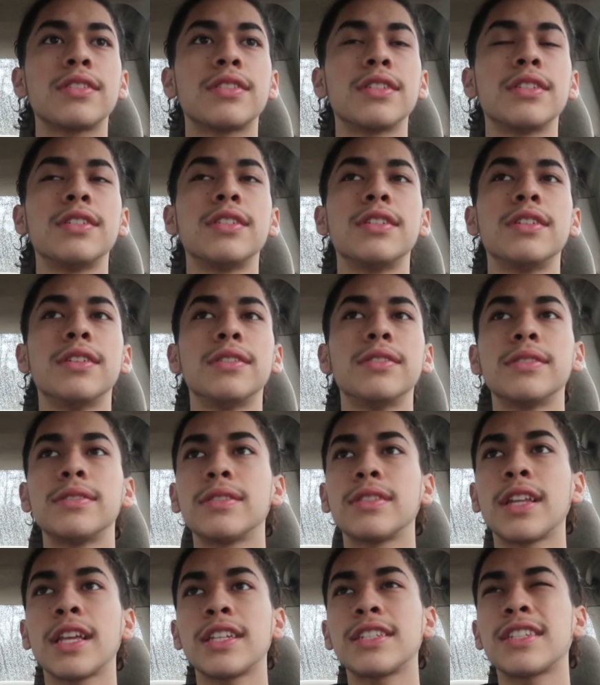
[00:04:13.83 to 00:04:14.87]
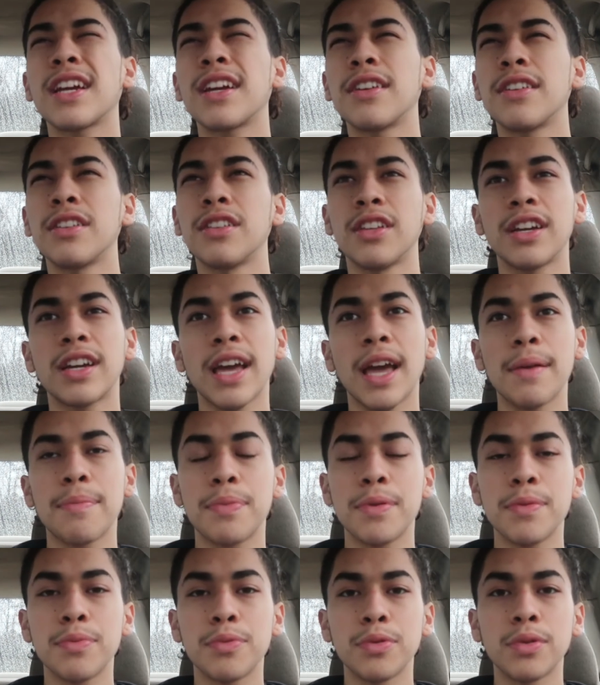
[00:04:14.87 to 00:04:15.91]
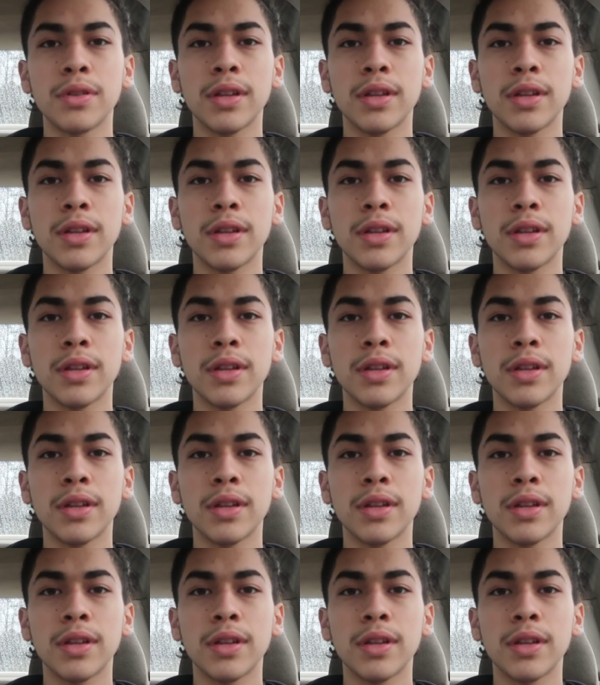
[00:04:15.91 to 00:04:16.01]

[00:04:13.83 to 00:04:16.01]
to look at people,